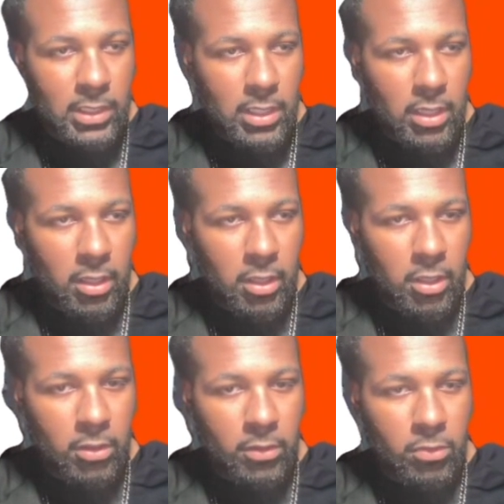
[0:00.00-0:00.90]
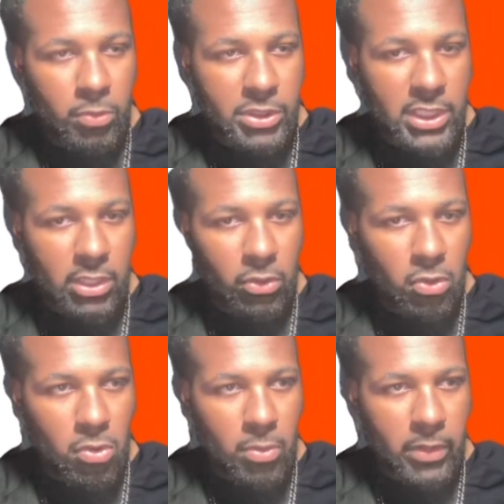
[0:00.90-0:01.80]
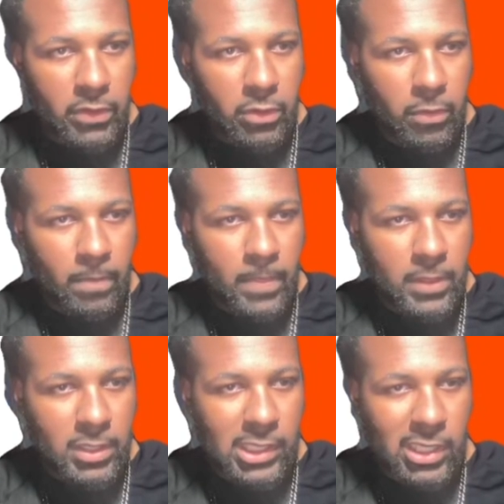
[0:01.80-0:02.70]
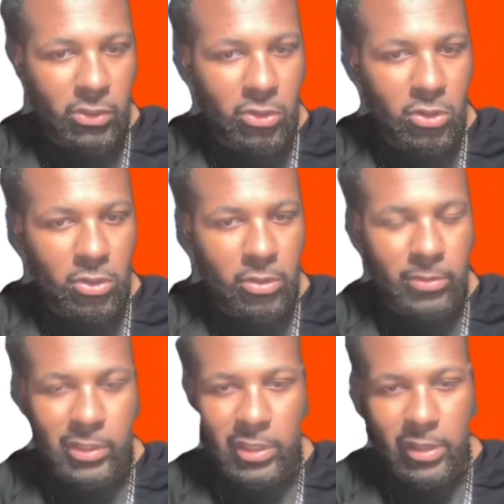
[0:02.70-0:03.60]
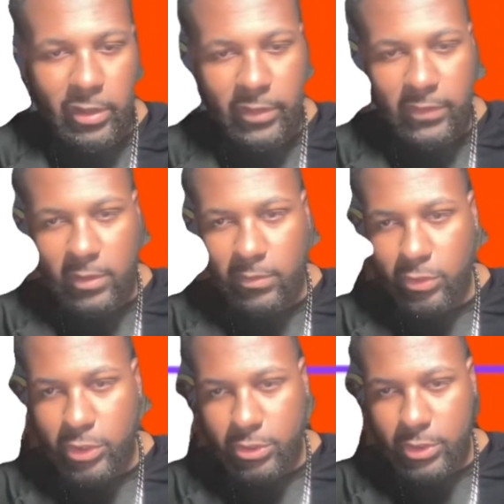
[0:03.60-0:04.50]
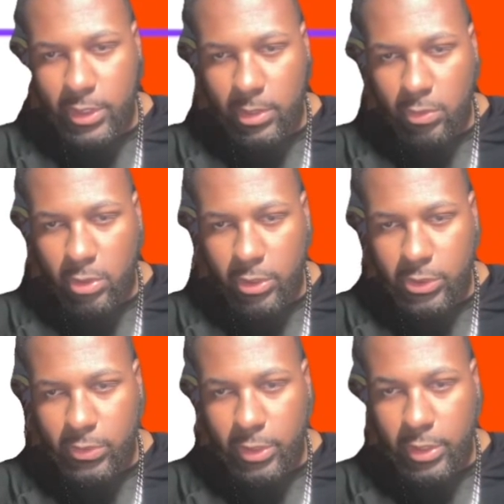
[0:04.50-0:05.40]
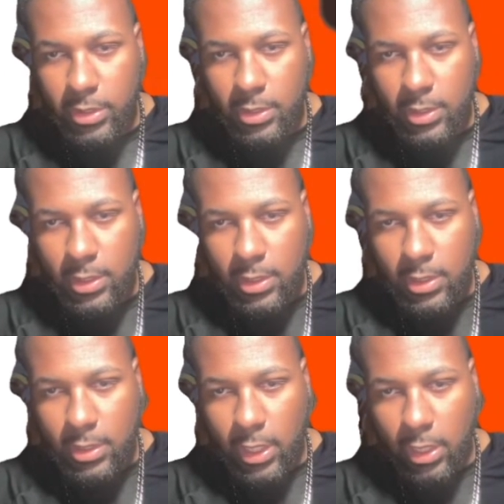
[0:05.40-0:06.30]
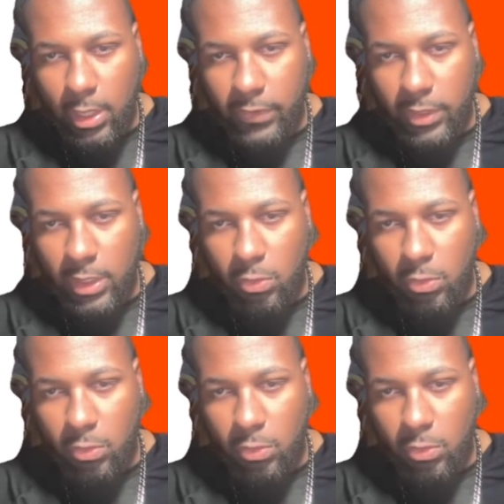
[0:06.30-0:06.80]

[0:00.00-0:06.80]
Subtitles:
What's Yeller going with here? Yeller, well, I'm pretty sure he's taking the Broncos, right? I don't think Yeller